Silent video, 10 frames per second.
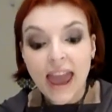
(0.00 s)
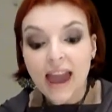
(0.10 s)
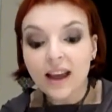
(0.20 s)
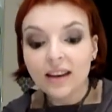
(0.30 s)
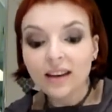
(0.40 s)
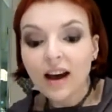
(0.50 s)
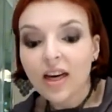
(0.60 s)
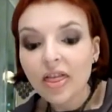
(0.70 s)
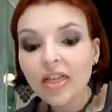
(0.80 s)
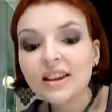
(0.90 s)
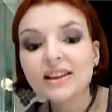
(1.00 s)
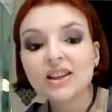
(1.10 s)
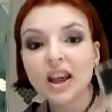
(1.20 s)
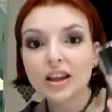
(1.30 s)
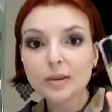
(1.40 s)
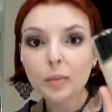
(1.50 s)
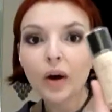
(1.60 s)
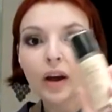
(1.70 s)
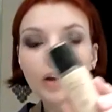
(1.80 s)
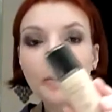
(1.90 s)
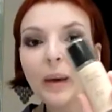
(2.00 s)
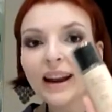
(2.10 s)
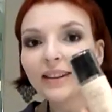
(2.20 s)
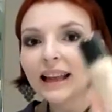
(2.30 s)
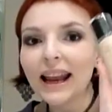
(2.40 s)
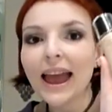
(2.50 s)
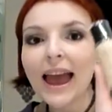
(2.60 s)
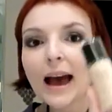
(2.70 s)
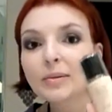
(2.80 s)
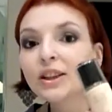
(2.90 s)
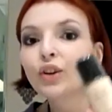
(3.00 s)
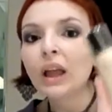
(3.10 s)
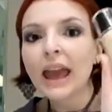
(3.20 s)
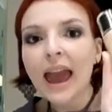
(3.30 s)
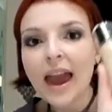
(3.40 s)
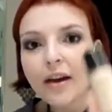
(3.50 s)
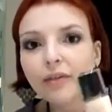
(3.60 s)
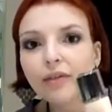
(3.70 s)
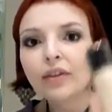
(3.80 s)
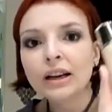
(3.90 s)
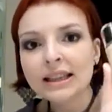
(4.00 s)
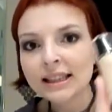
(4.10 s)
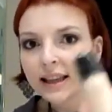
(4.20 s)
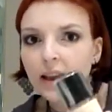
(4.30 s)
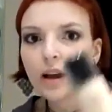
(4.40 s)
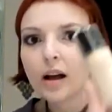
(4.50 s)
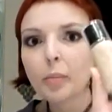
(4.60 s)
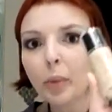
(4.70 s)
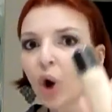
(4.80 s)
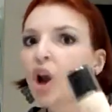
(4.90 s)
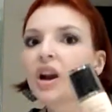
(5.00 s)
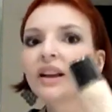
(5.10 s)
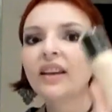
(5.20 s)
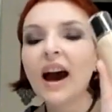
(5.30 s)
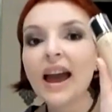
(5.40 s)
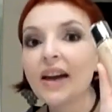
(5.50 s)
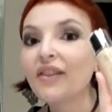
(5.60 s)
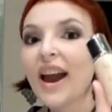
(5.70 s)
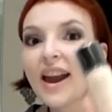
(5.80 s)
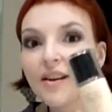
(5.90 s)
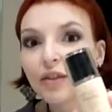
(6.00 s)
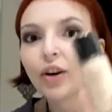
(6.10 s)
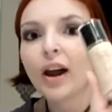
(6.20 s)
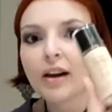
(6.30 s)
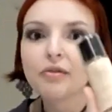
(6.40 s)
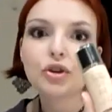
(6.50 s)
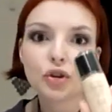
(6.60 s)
And this stays put better than absolutely every single product I have ever